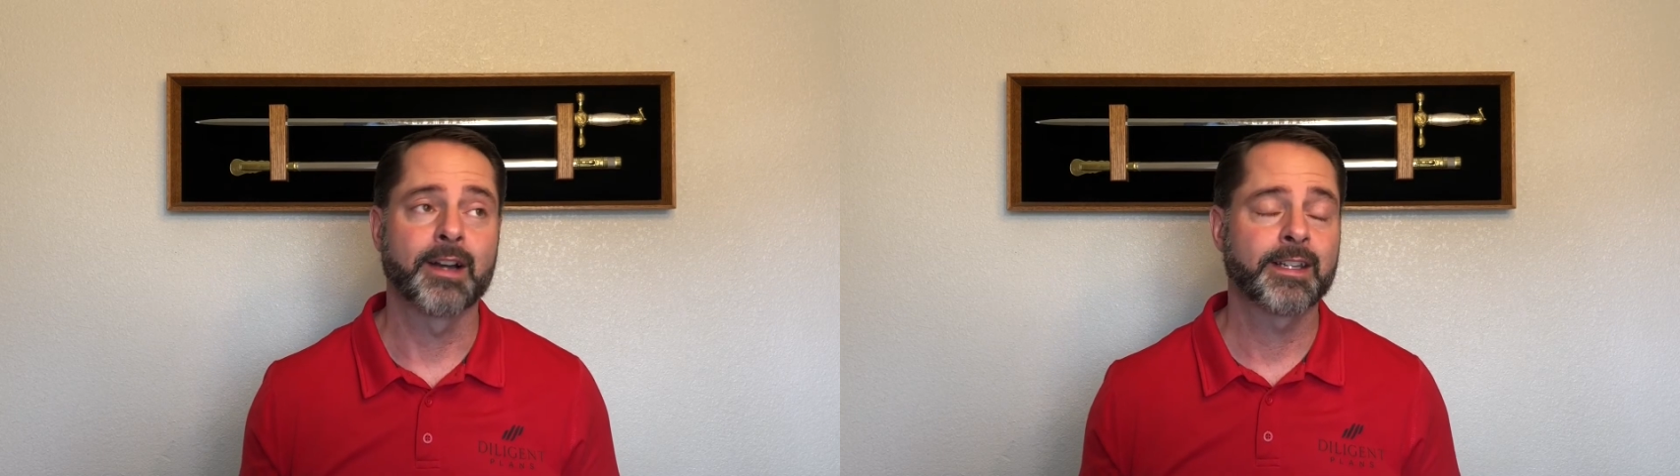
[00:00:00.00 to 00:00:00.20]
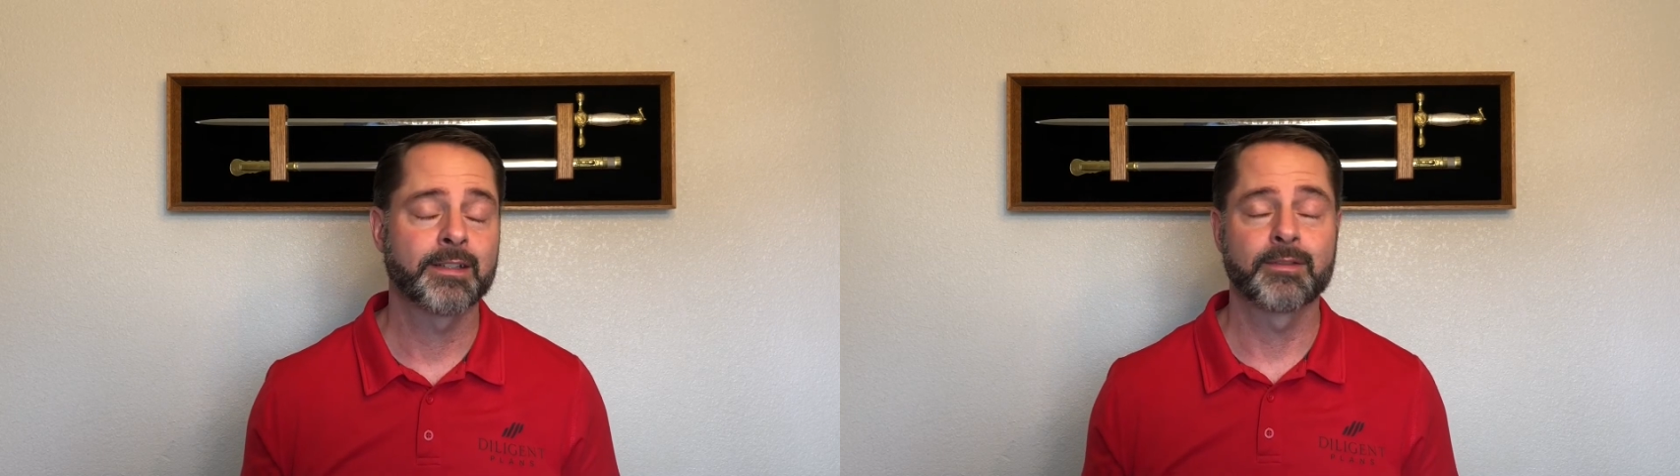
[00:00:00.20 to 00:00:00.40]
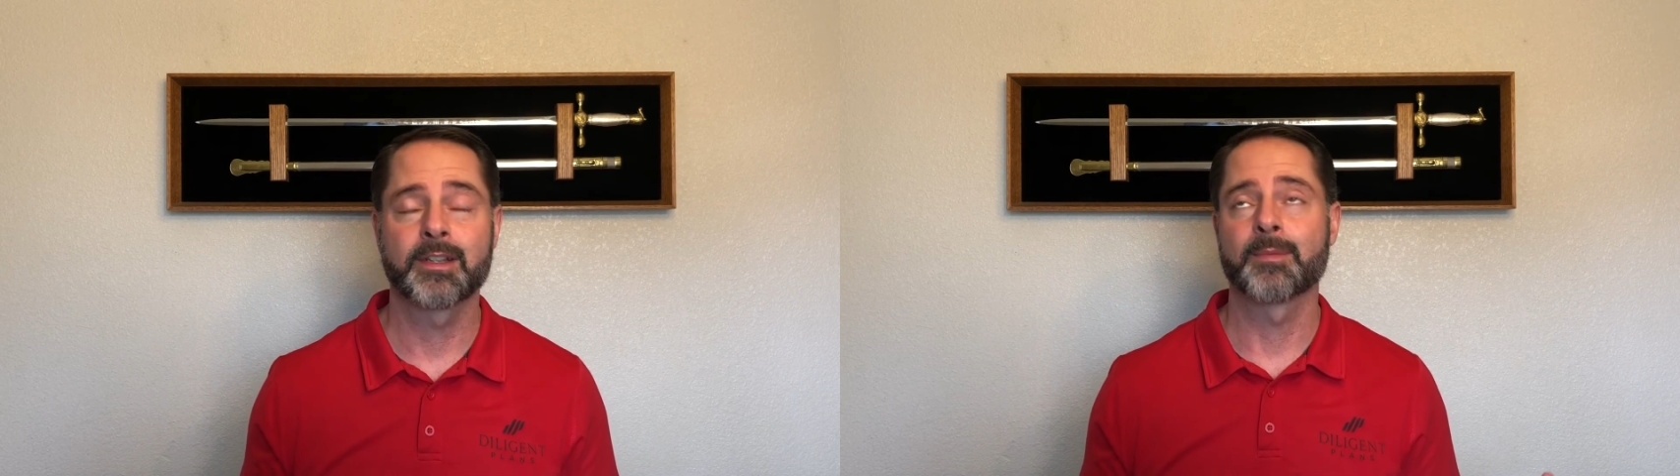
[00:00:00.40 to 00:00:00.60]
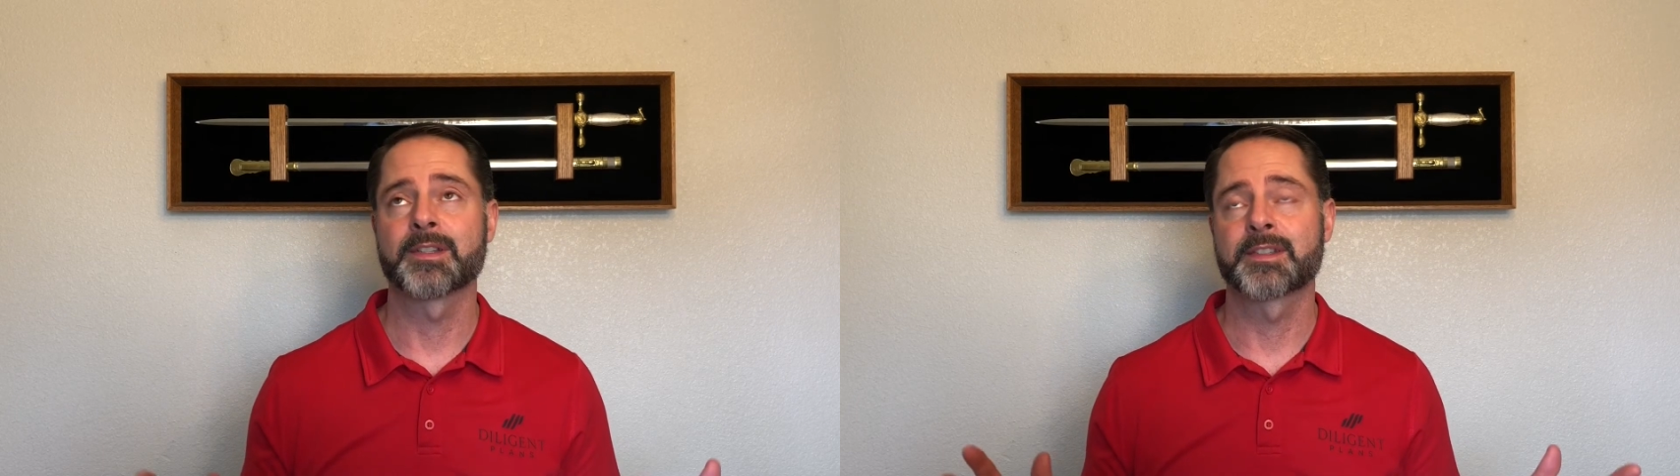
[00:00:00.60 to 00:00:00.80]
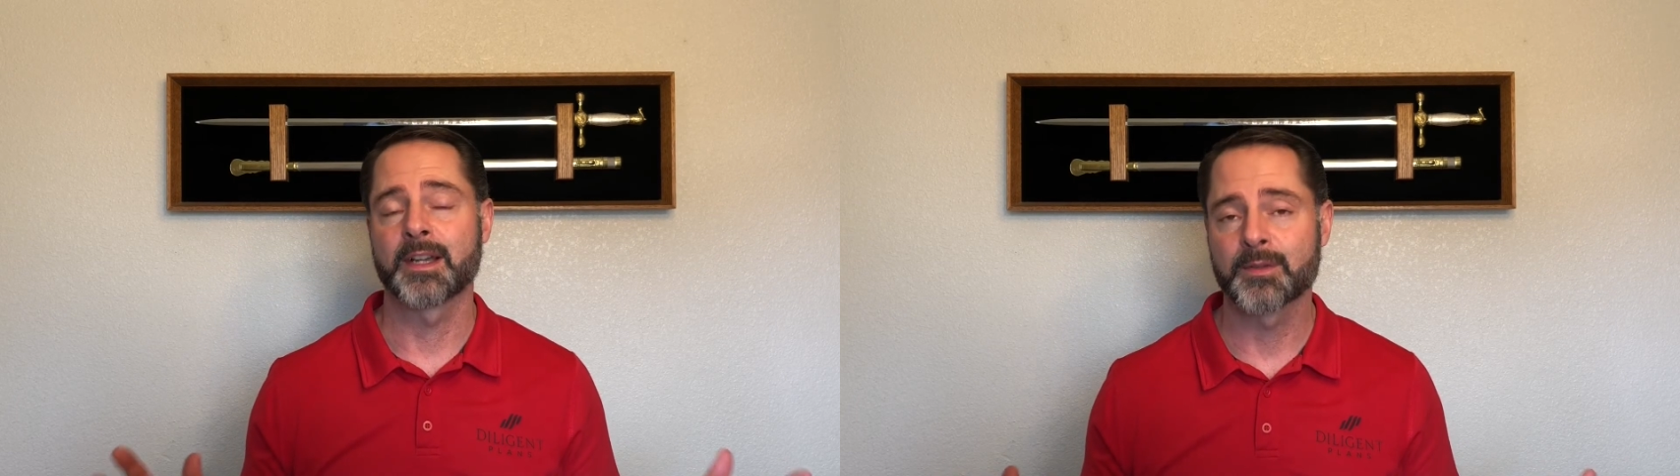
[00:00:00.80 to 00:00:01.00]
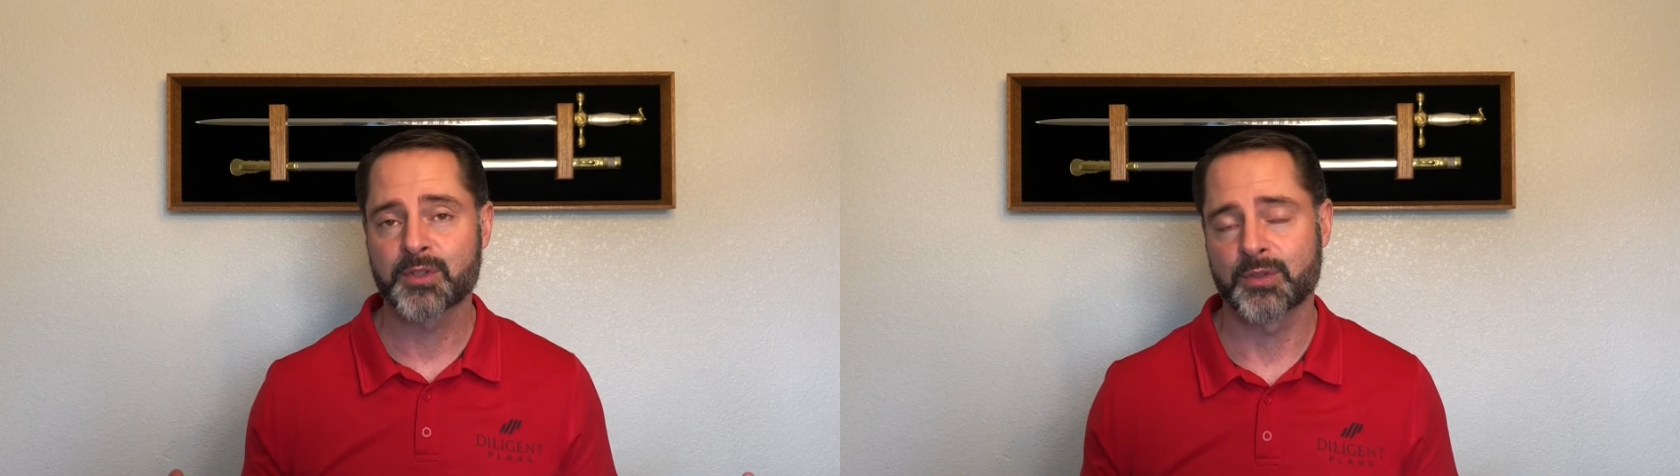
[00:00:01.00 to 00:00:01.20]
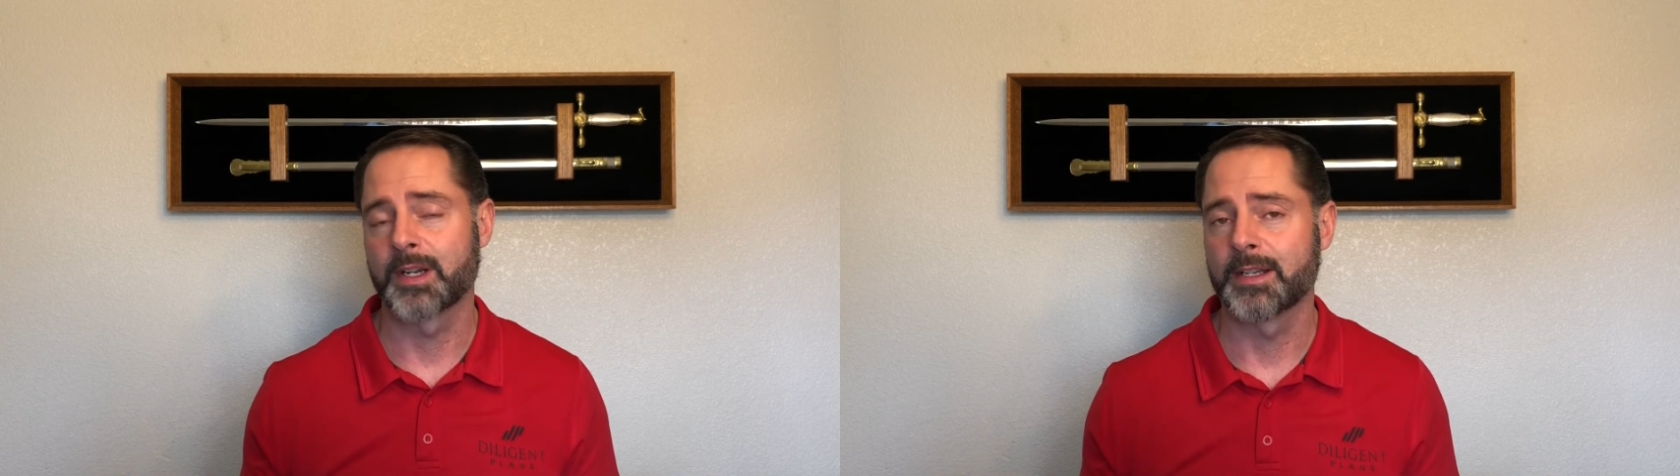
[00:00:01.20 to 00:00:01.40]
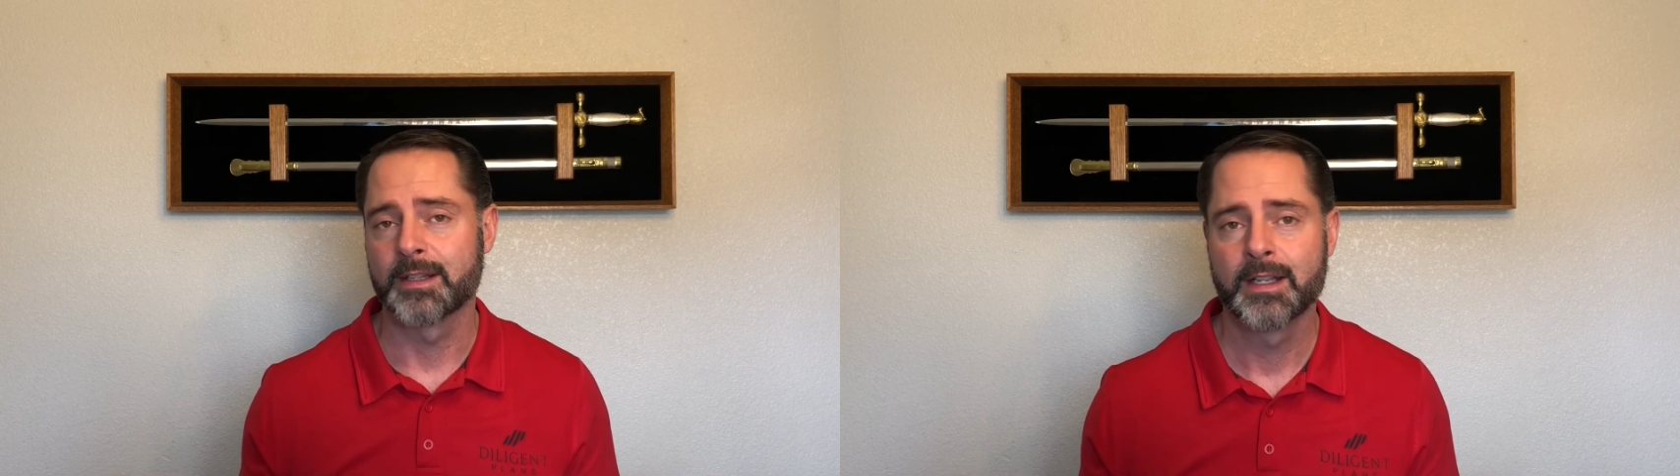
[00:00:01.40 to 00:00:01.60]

I can't even get myself straight.